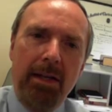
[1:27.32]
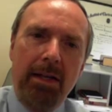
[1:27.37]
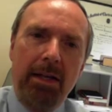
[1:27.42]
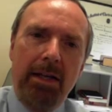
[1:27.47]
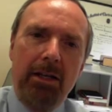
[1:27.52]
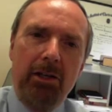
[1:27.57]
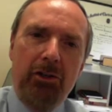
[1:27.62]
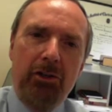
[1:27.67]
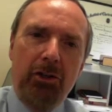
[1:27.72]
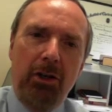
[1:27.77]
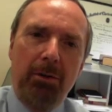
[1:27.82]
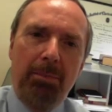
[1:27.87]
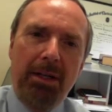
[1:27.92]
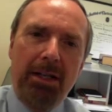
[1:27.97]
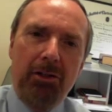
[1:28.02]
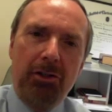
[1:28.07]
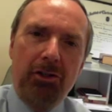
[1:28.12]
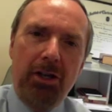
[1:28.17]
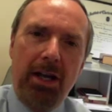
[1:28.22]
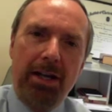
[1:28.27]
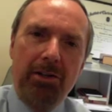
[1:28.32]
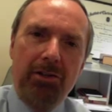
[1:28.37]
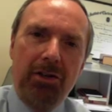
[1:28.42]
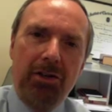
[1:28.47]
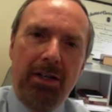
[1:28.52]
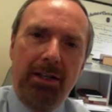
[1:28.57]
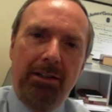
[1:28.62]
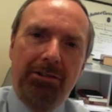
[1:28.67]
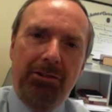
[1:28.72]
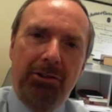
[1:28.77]
He should be
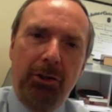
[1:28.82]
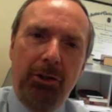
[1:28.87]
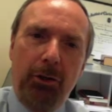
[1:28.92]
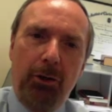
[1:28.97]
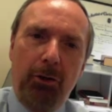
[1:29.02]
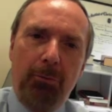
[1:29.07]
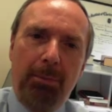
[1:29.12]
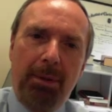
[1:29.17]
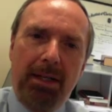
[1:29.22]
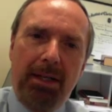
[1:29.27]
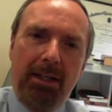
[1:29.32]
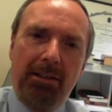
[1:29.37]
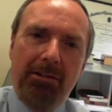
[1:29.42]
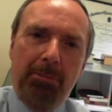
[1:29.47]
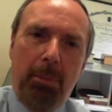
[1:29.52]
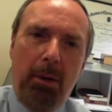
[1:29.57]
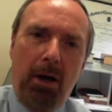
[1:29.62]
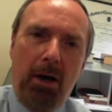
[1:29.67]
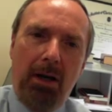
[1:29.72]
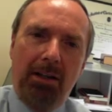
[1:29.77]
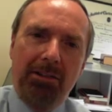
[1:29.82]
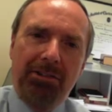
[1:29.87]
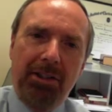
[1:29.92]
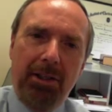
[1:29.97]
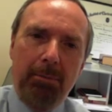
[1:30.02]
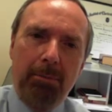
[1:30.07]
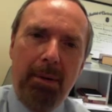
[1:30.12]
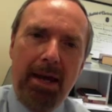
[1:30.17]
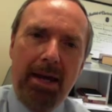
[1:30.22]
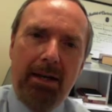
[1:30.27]
changing his tune because
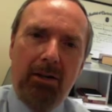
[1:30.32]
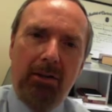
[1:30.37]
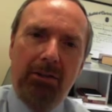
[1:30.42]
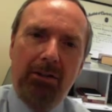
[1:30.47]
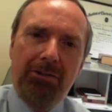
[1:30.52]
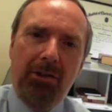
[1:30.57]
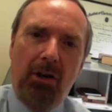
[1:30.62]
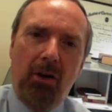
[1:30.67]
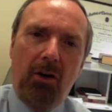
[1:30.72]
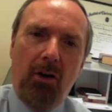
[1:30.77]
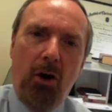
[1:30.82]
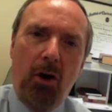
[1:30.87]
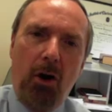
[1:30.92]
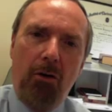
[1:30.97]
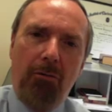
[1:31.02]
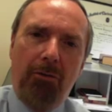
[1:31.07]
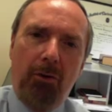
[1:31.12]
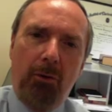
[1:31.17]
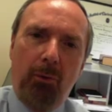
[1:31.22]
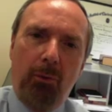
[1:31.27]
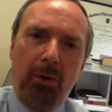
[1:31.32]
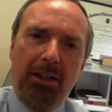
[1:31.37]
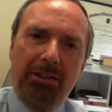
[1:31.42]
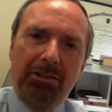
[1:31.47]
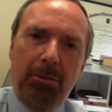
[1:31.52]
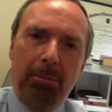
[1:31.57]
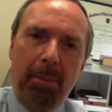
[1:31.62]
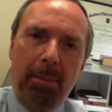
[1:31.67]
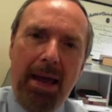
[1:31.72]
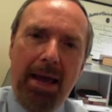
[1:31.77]
policymakers are
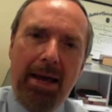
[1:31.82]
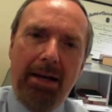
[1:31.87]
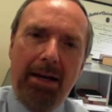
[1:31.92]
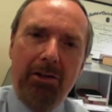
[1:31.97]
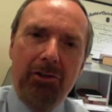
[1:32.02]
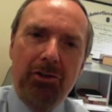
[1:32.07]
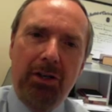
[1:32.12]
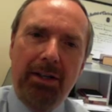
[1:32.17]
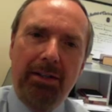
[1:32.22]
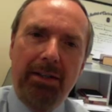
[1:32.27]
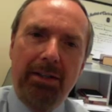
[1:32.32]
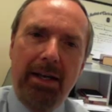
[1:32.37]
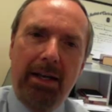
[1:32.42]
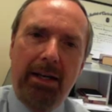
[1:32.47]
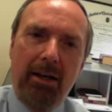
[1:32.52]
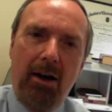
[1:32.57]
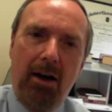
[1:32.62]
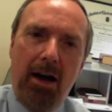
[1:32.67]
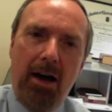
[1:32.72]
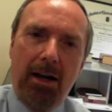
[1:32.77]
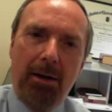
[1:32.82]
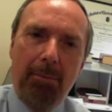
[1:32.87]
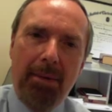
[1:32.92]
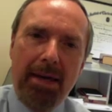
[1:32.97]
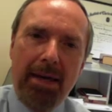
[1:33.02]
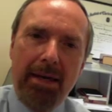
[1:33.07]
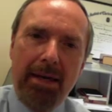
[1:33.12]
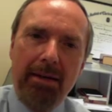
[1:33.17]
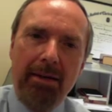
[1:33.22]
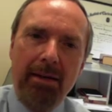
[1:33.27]
over-risk managing the
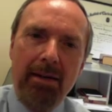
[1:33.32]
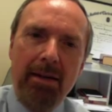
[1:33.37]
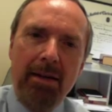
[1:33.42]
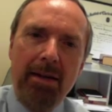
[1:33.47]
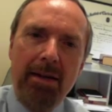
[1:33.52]
economy